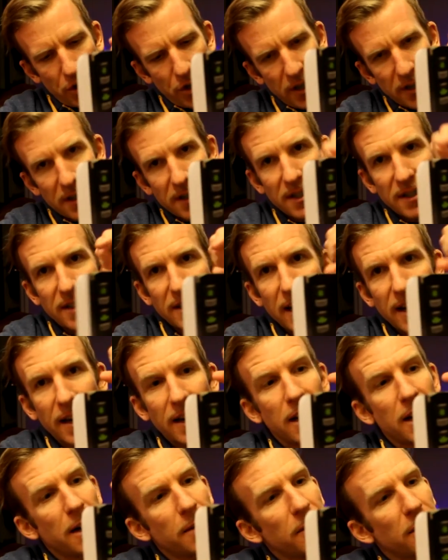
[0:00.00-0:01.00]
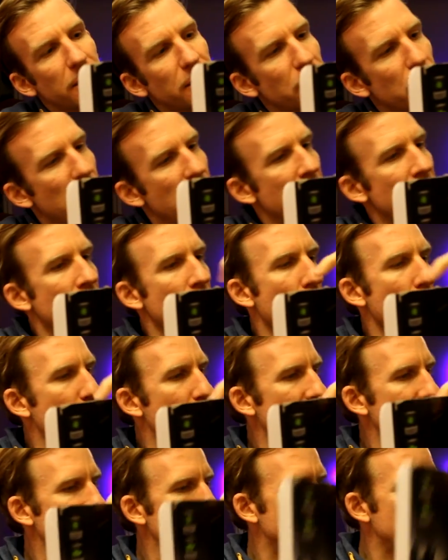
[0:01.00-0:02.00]
in just a second here, but let's go ahead and
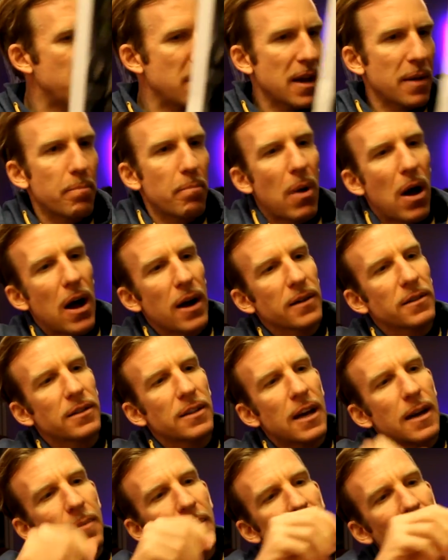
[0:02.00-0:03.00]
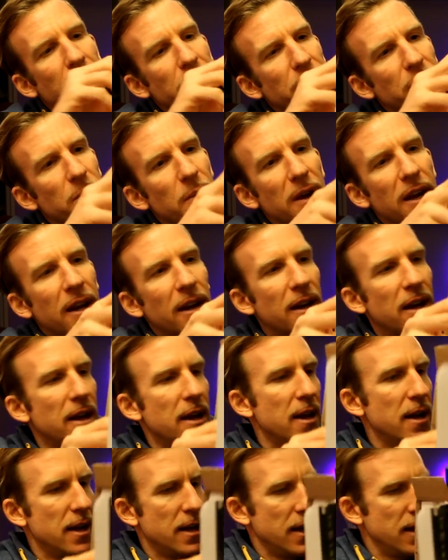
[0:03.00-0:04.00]
open this big box up here so we can
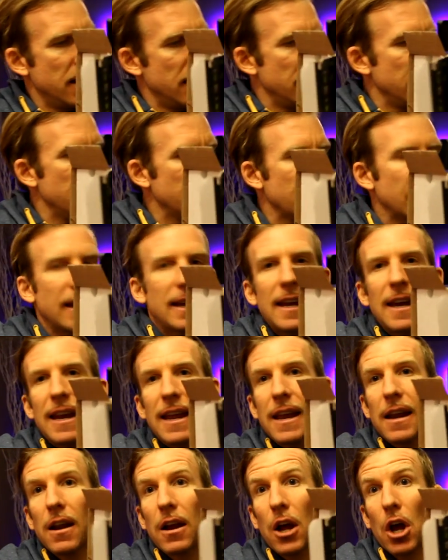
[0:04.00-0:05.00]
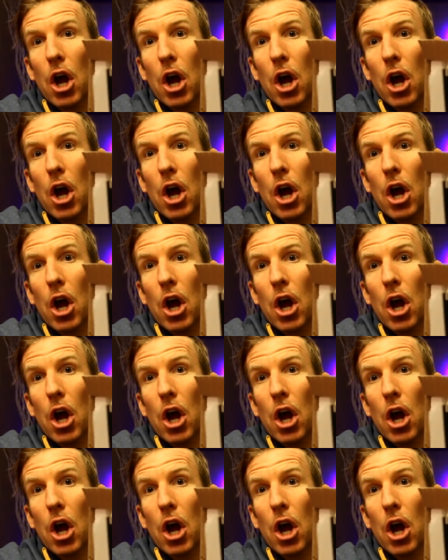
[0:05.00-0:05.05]
get it